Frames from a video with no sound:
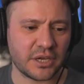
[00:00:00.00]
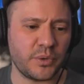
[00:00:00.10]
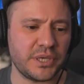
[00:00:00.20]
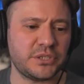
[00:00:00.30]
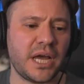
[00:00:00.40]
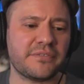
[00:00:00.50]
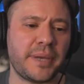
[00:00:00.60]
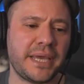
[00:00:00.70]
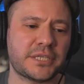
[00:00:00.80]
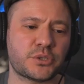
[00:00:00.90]
We do have a
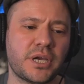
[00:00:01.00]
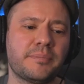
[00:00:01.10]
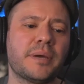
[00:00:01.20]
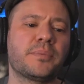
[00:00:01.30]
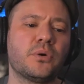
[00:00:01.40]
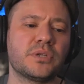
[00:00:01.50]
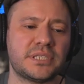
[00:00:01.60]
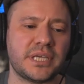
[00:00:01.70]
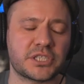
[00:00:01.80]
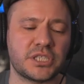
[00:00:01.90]
Patreon member only
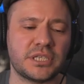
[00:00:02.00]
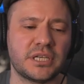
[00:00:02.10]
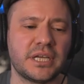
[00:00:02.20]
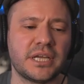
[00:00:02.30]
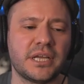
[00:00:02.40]
section.